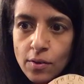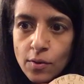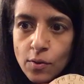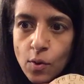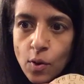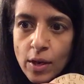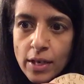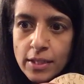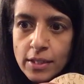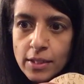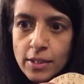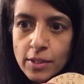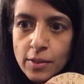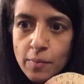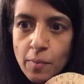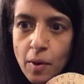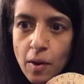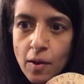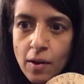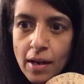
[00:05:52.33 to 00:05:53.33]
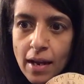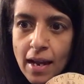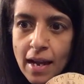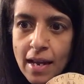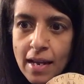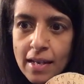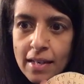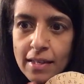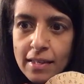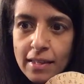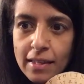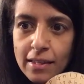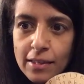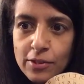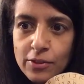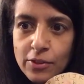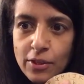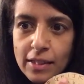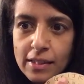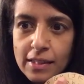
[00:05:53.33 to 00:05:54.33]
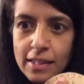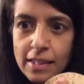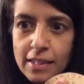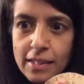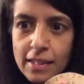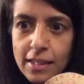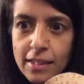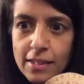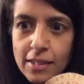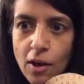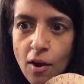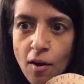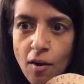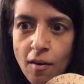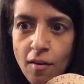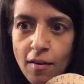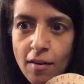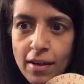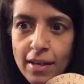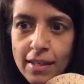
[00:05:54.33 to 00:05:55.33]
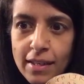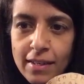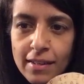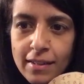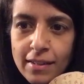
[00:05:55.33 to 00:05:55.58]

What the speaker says: question mark A, they could translate it as hi.